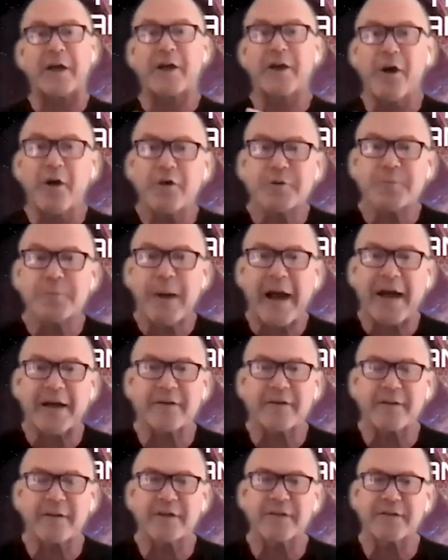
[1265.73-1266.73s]
And it goes
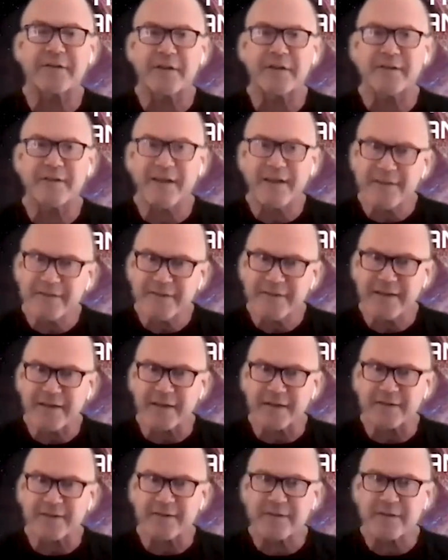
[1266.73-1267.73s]
back to the
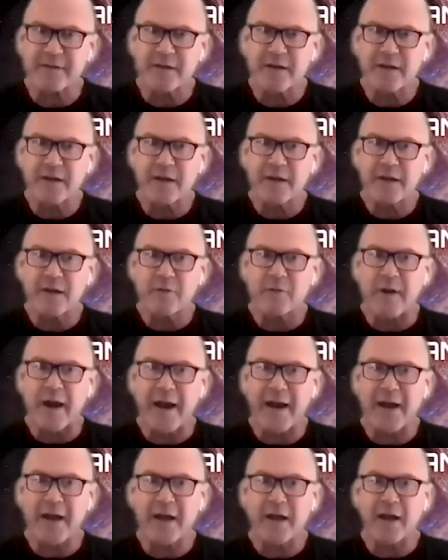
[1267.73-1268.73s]
statistics,
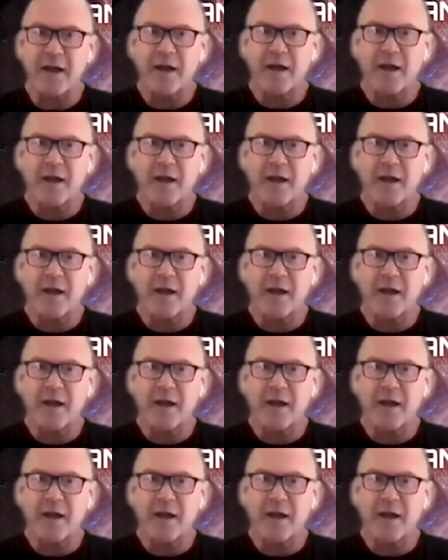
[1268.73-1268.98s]
right?